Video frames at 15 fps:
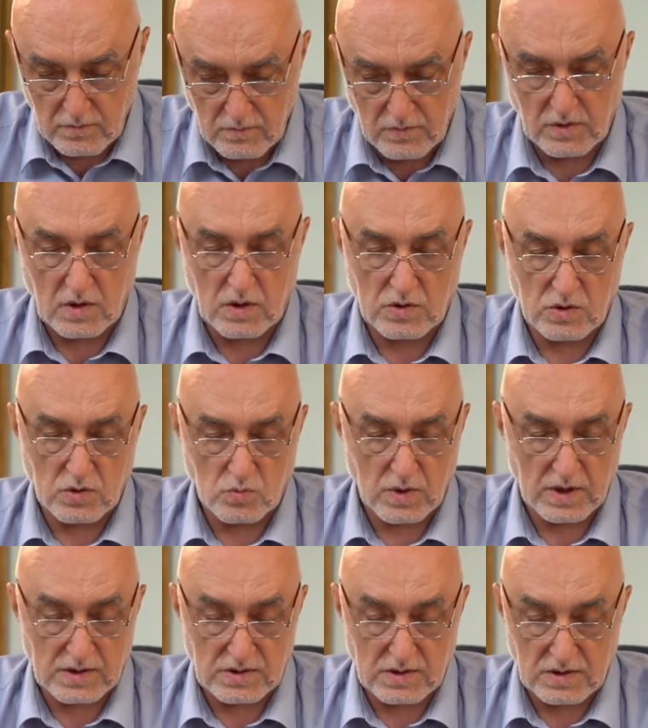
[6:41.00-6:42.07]
There are two
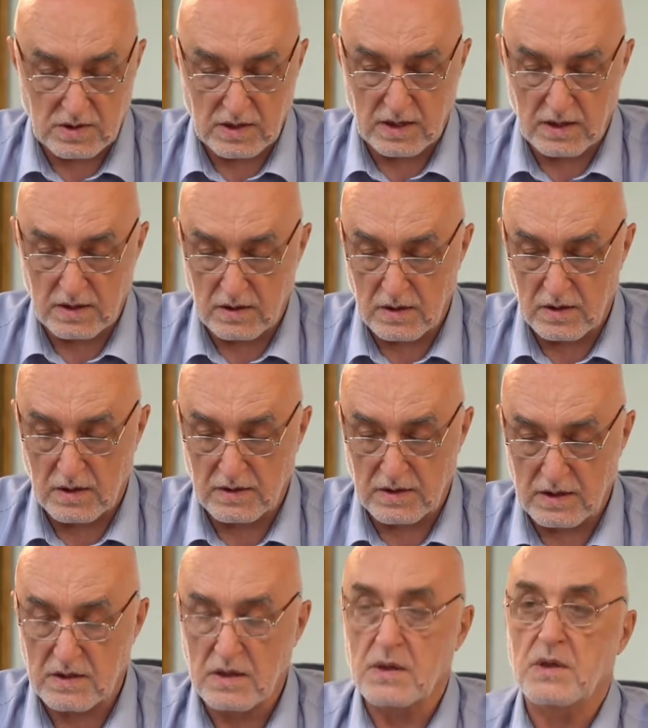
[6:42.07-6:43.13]
ways to say
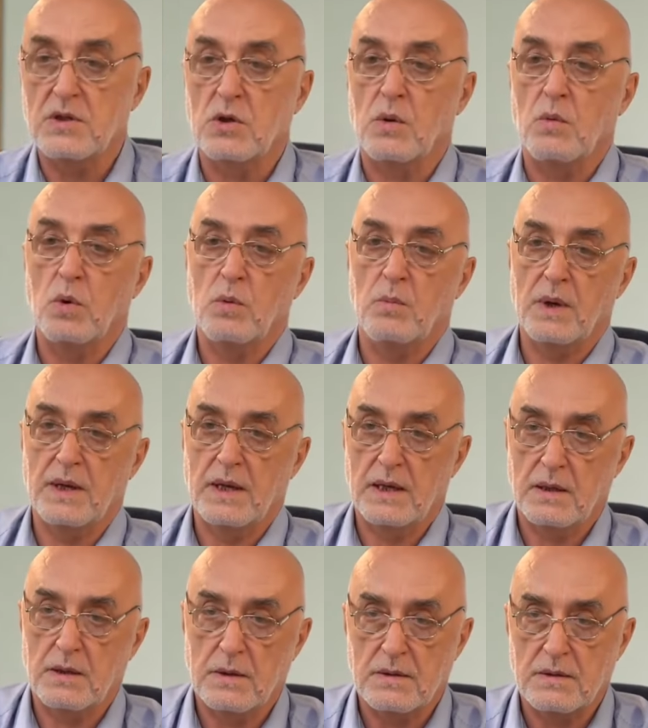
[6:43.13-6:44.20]
that there is no more money,
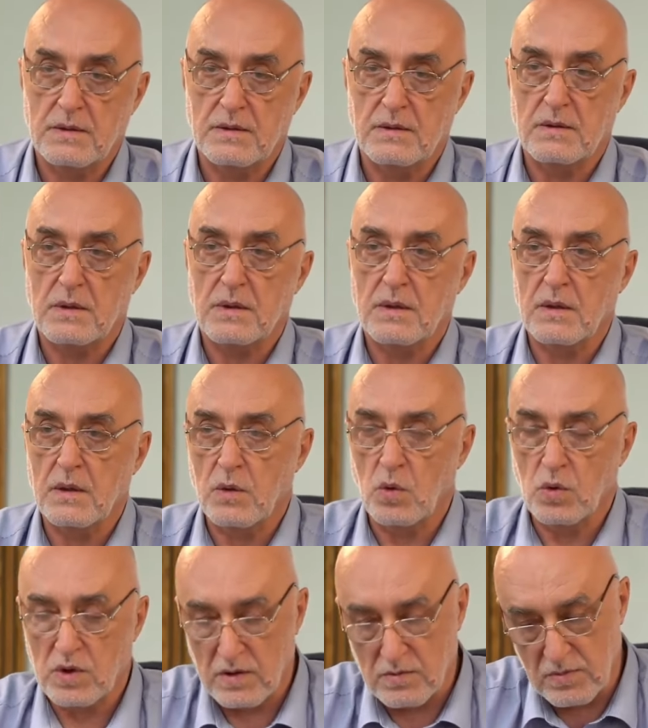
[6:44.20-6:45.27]

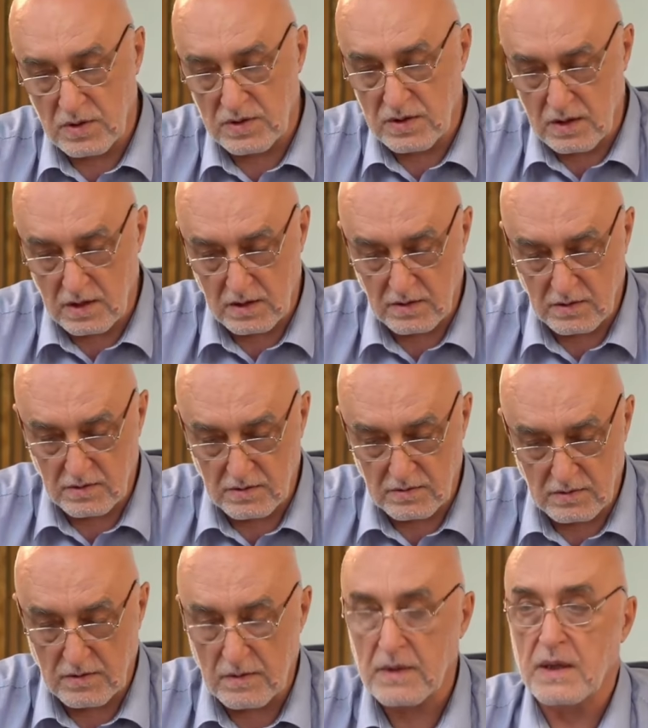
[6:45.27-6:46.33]
or conversely,
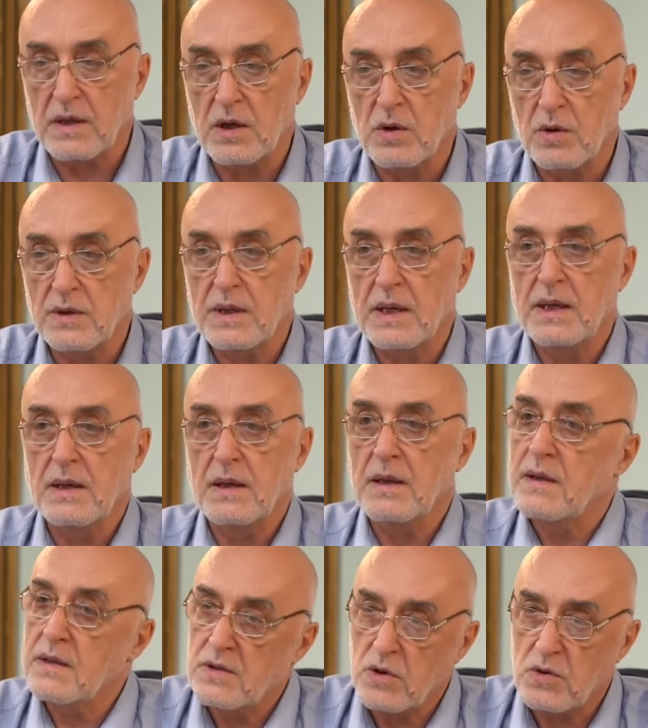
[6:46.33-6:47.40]
that currently
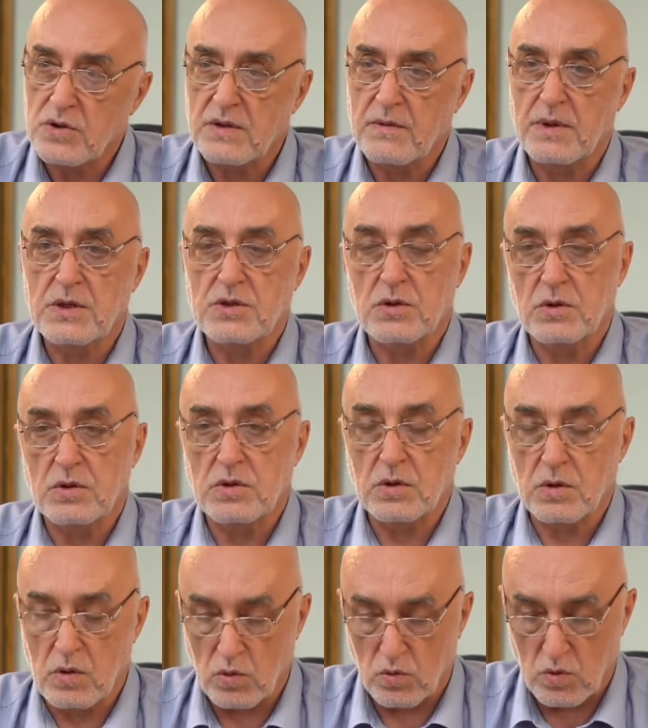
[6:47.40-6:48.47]
those investors
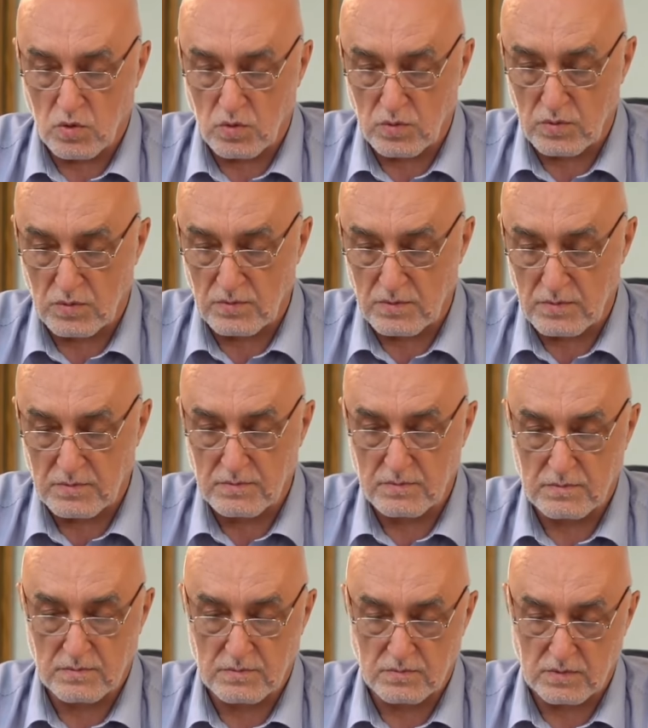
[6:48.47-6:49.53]
who
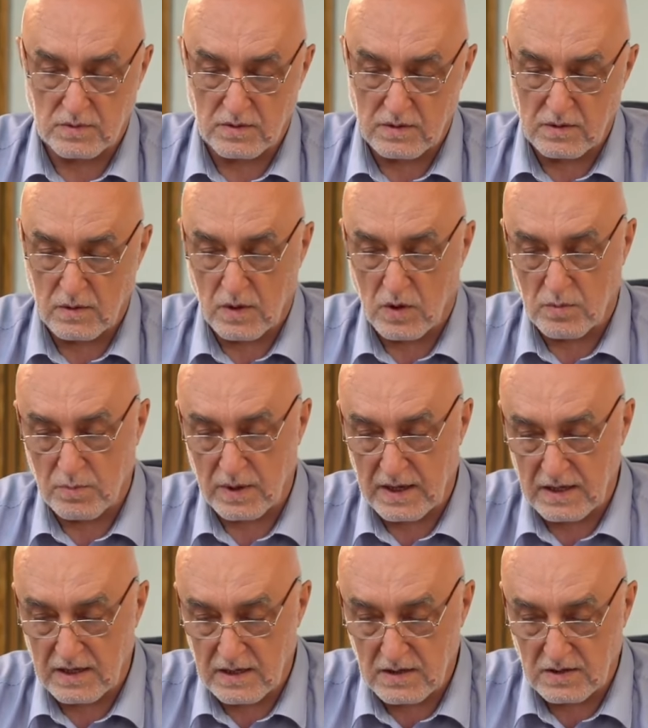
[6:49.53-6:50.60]
are
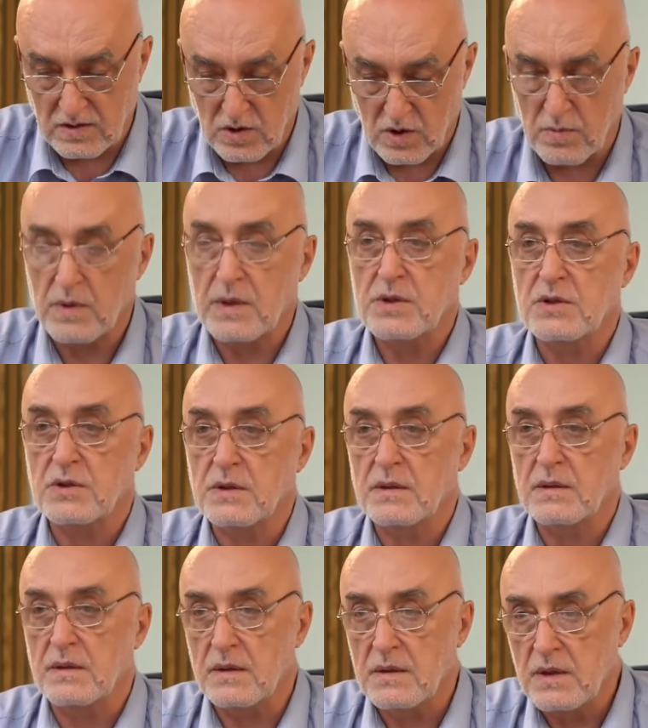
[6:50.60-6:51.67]
paying in installments,
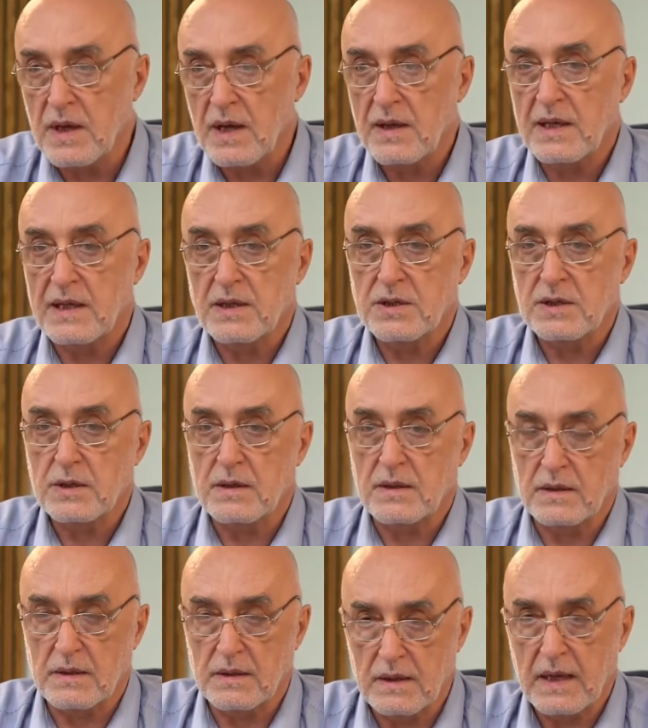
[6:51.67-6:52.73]
colleagues,
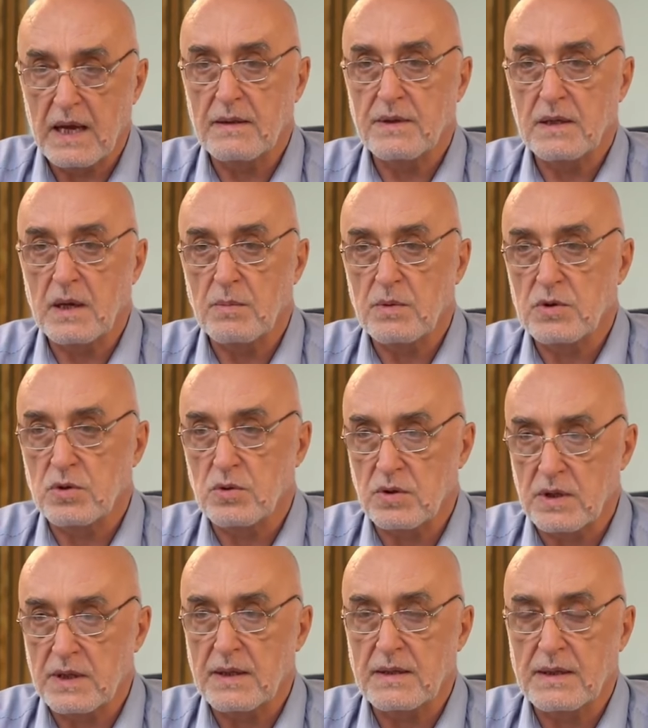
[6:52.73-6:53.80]
have the
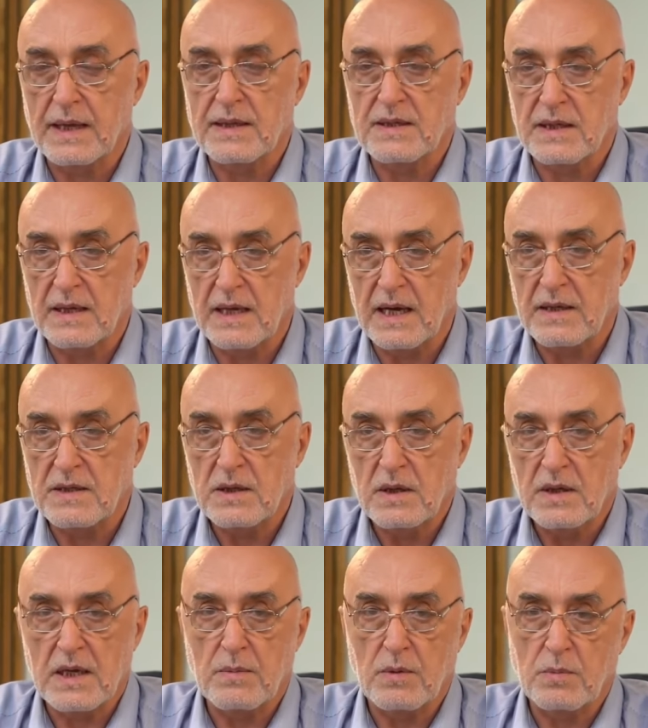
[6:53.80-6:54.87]
opportunity. Let's enhance our
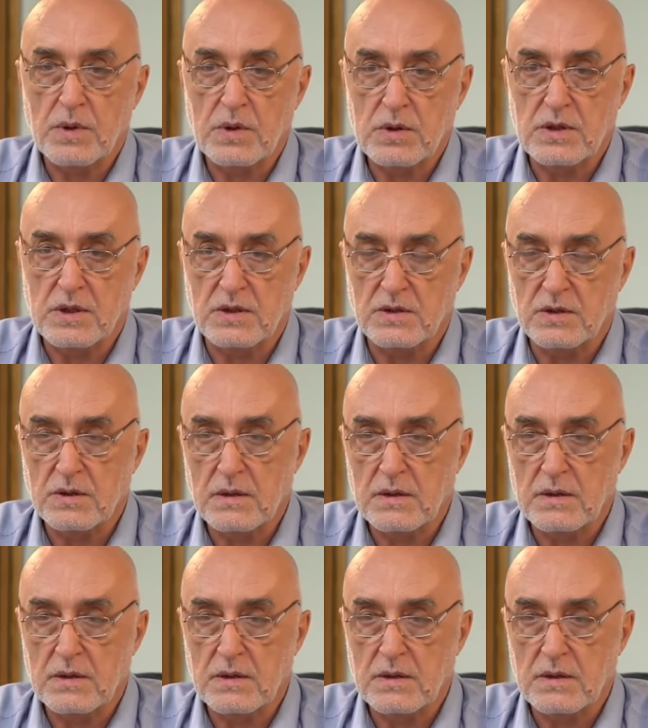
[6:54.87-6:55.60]
capabilities.